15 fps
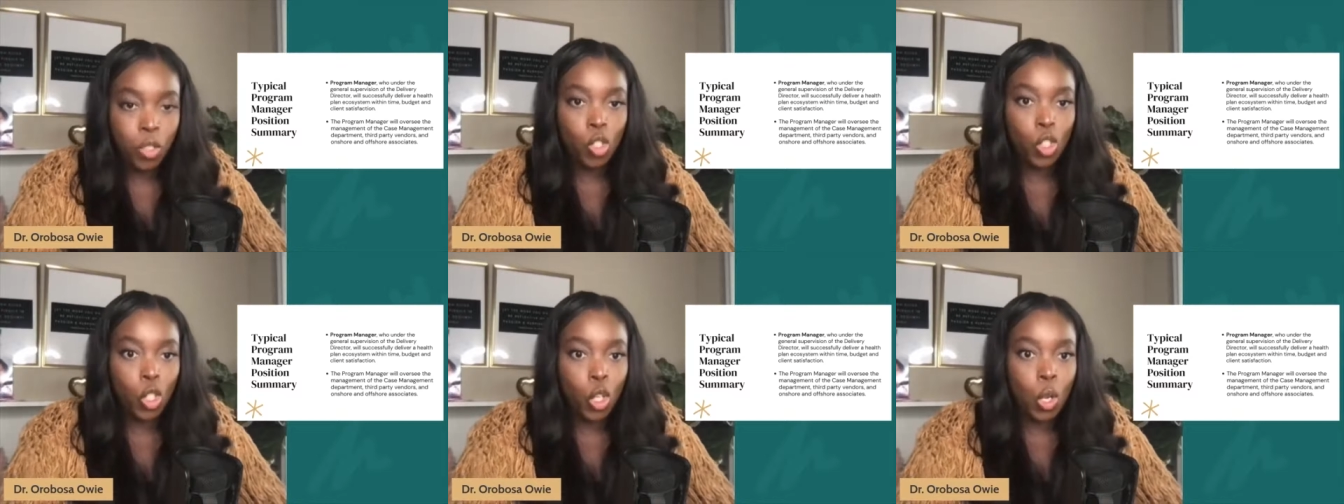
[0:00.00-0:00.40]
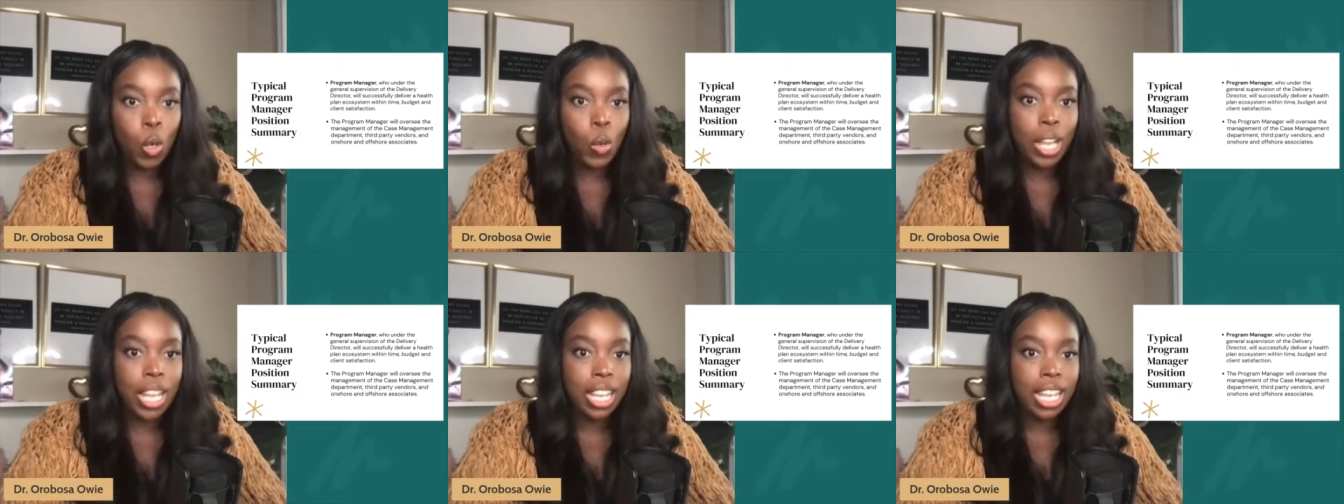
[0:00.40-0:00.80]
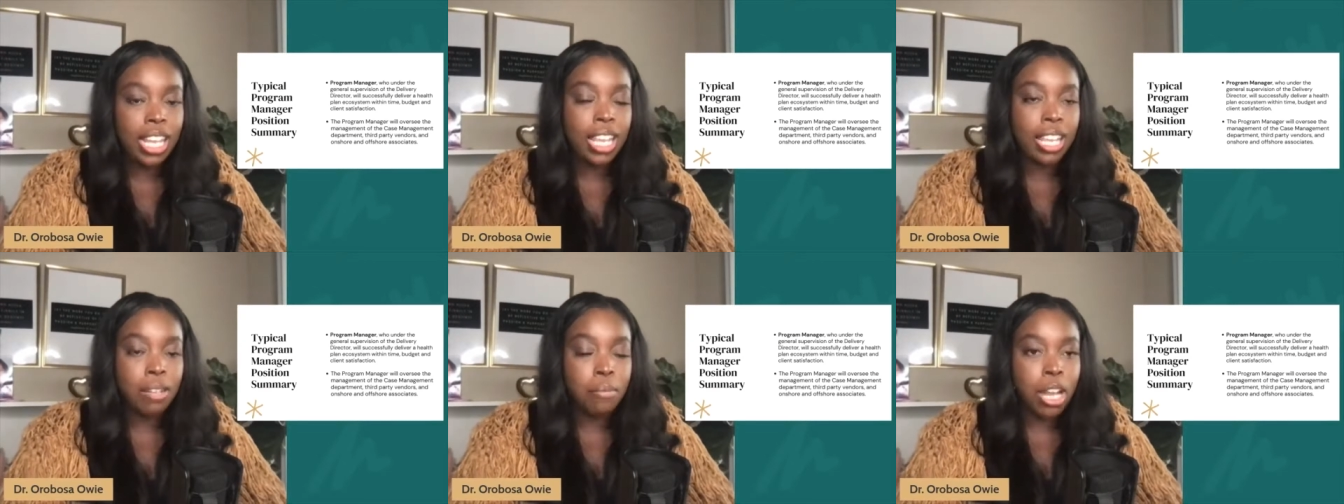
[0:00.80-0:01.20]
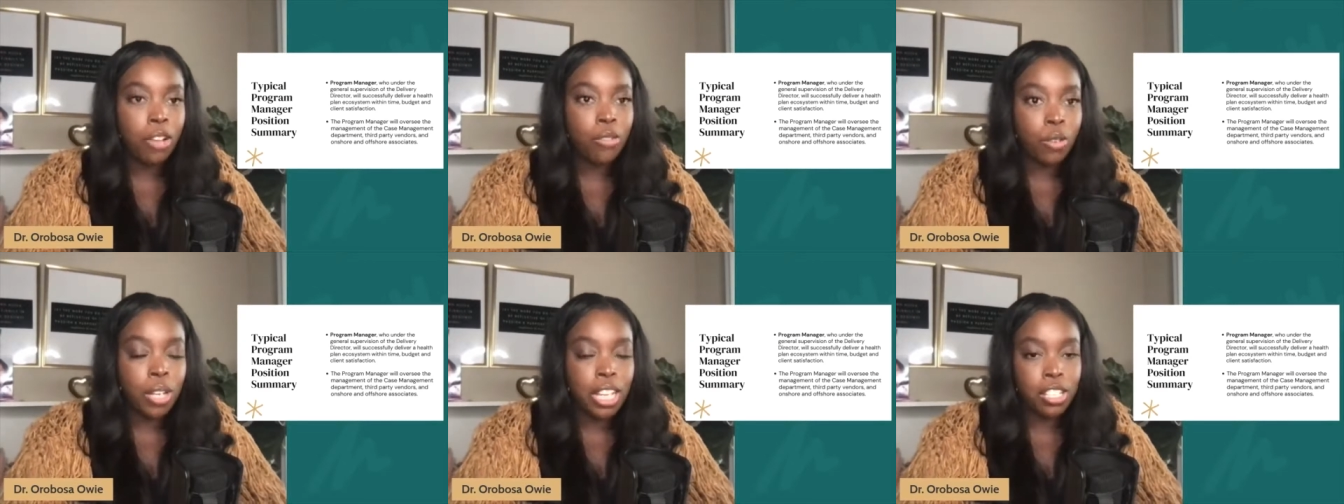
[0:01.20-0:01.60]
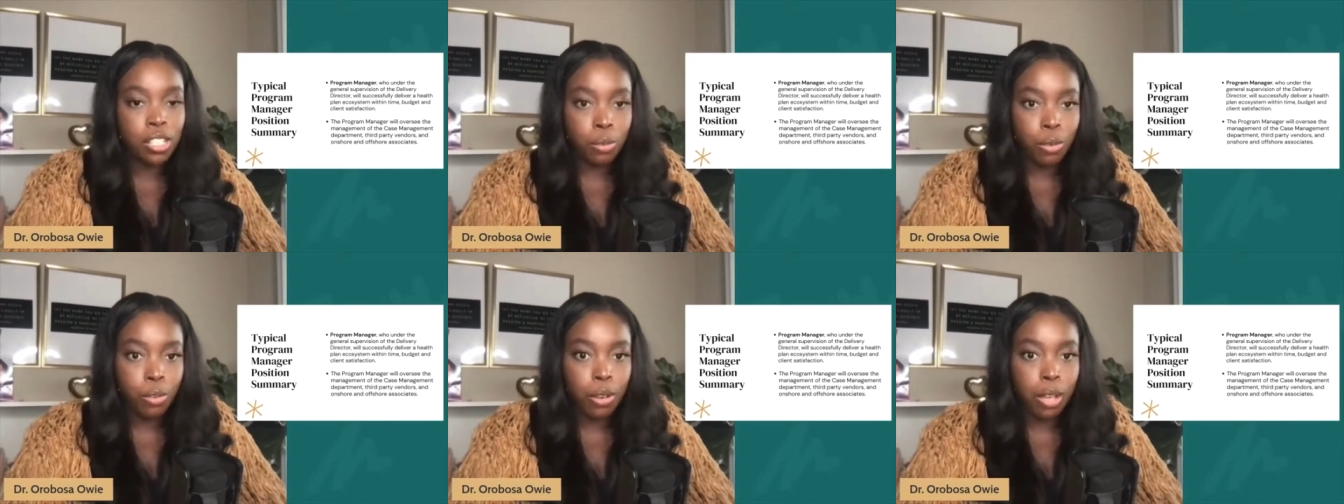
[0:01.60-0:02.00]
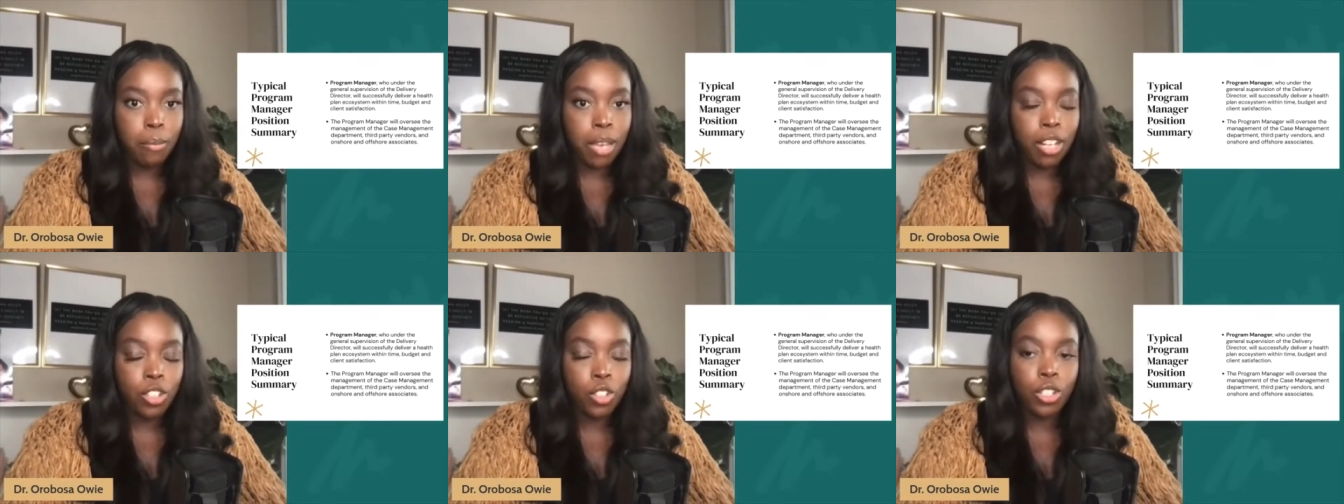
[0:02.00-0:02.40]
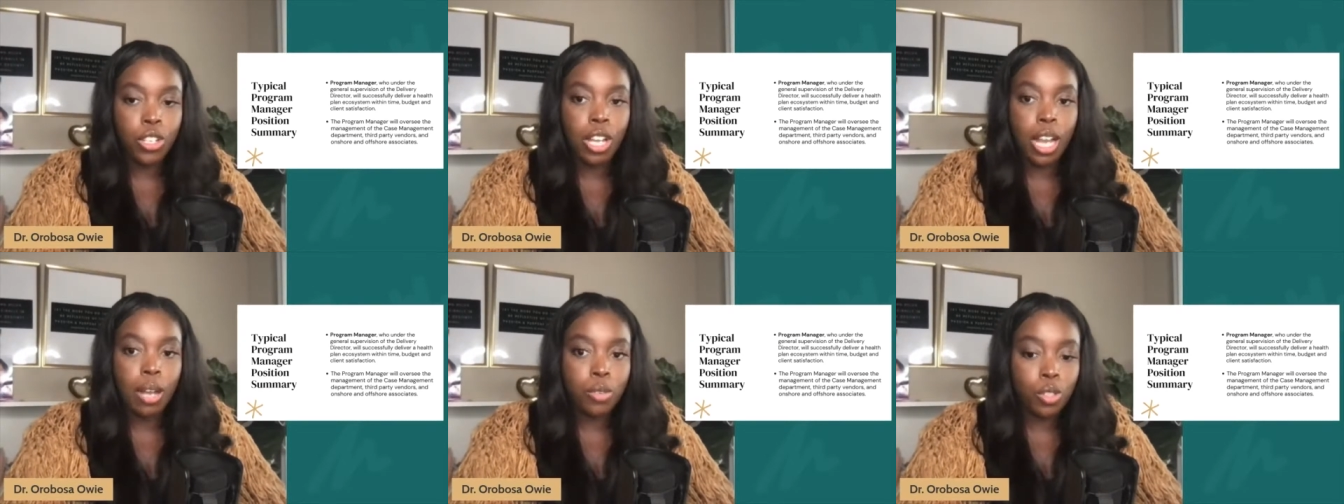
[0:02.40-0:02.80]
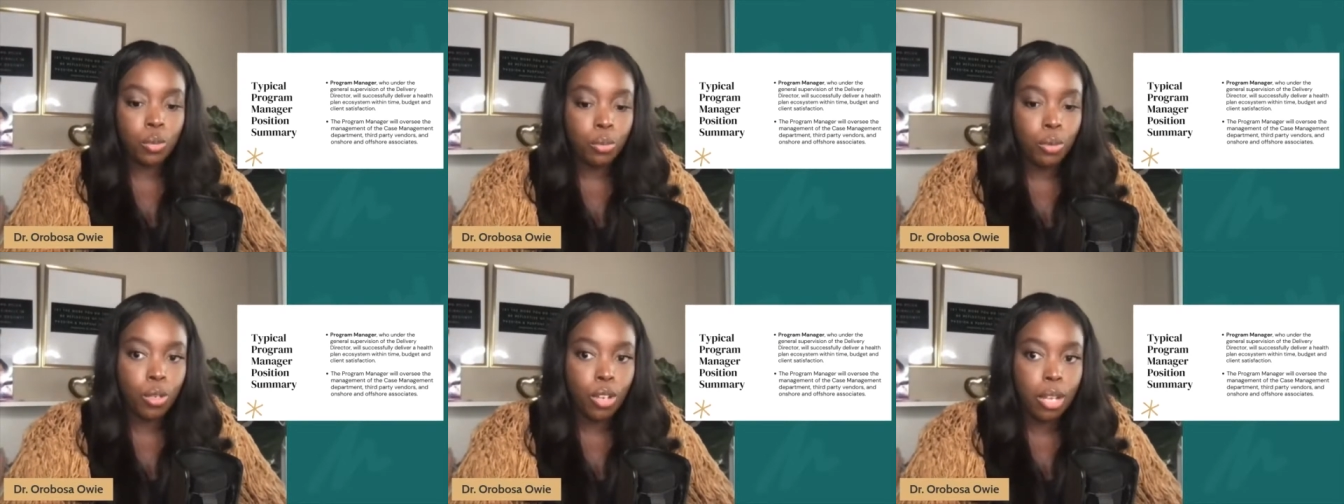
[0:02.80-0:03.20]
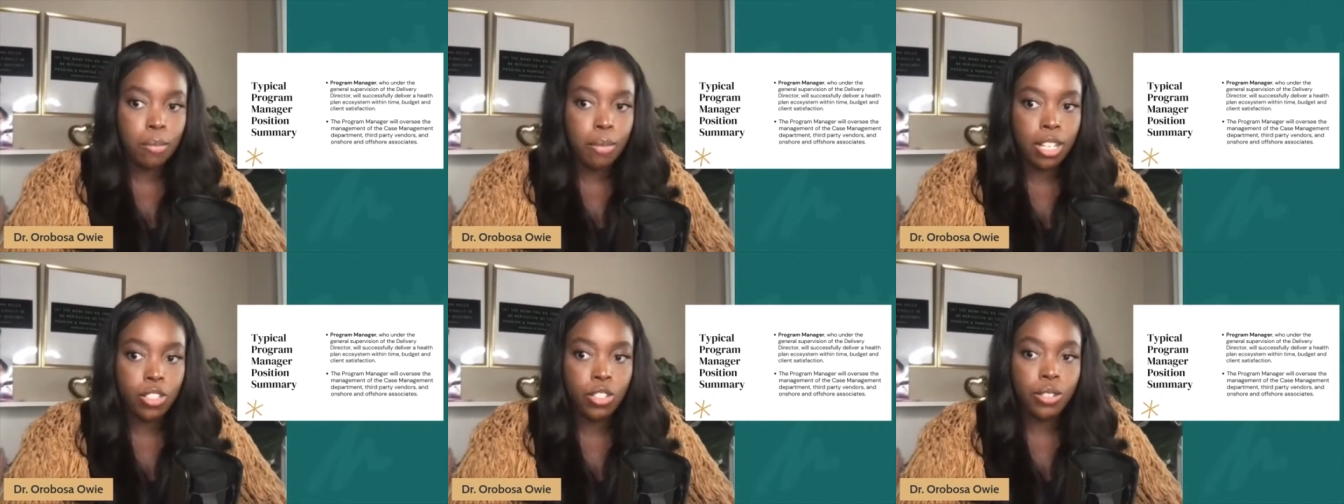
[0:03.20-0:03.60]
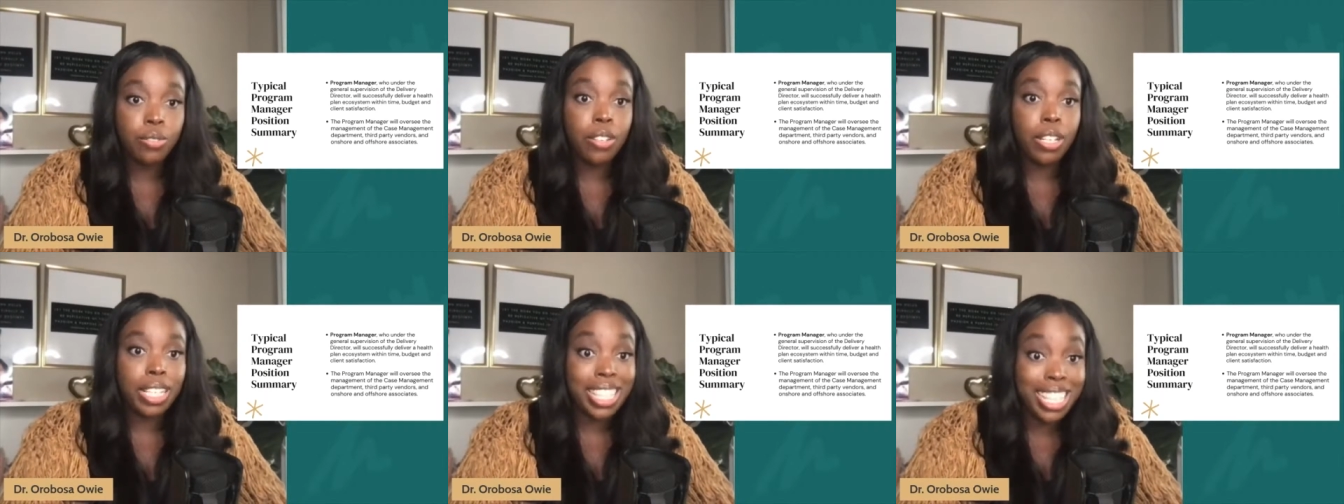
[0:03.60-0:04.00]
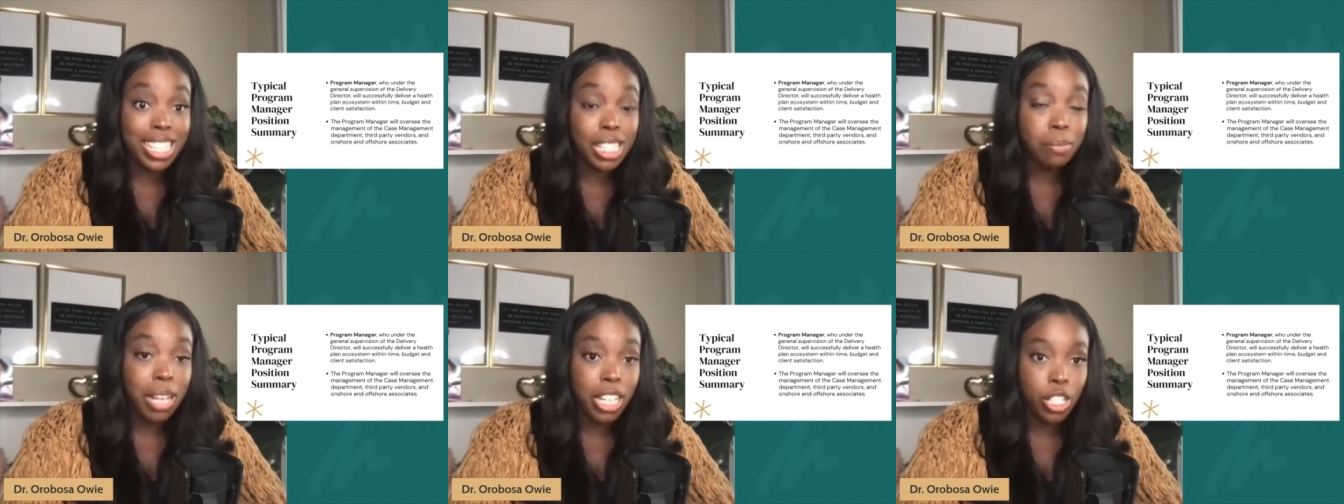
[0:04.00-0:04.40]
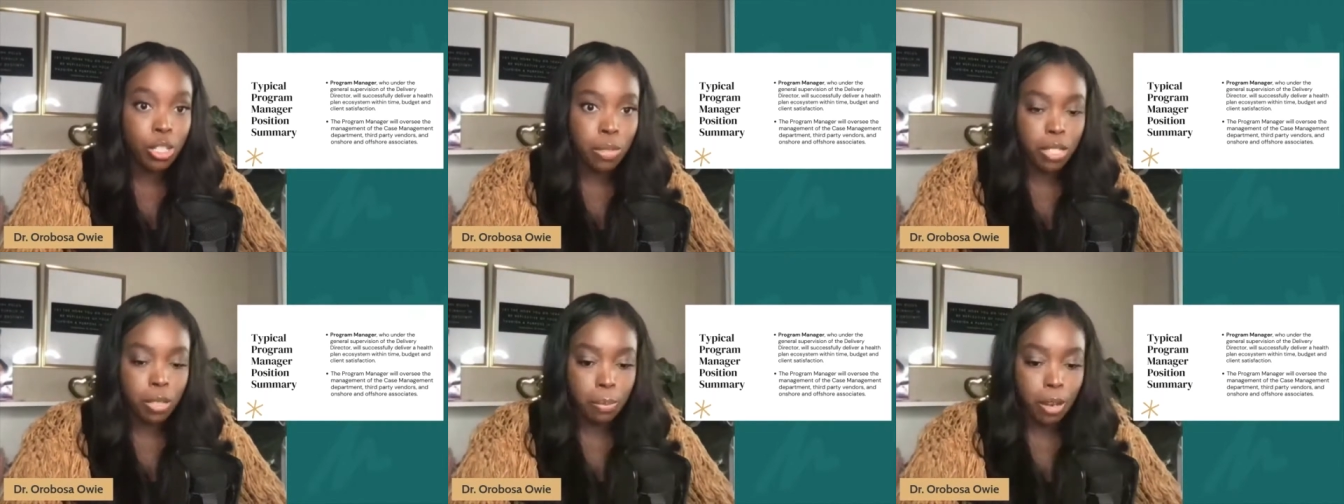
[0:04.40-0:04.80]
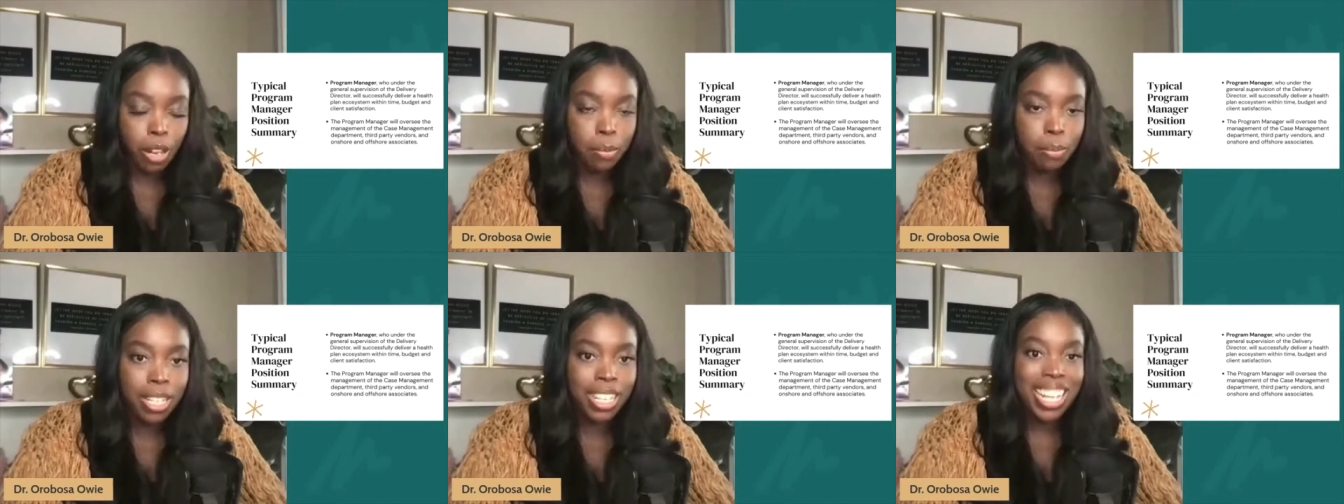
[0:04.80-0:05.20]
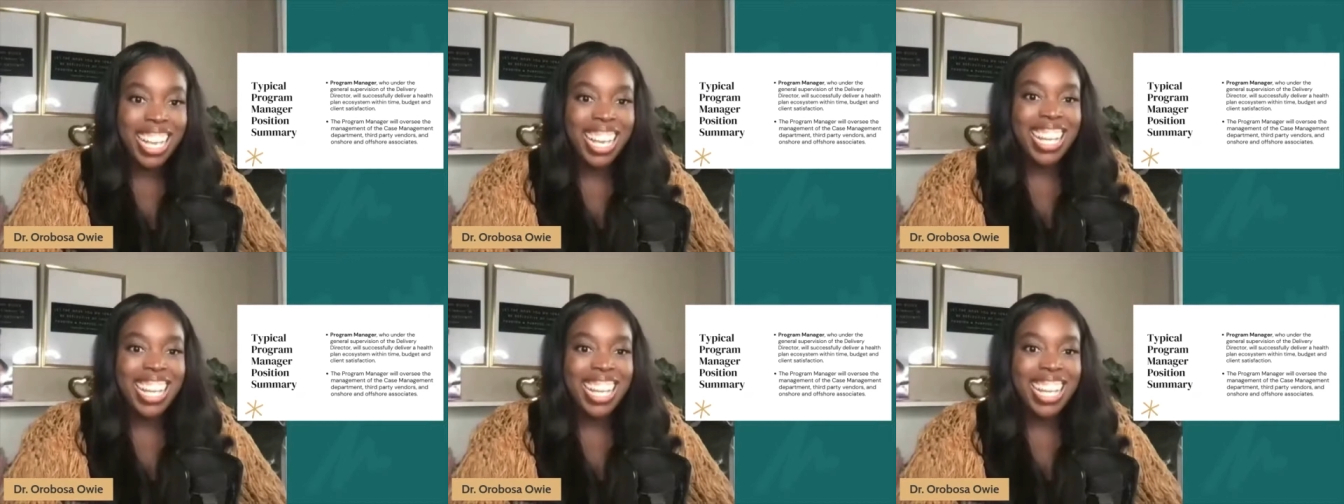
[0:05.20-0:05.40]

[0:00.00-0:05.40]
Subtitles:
So in my role as a program manager, I was a program manager for a case management department.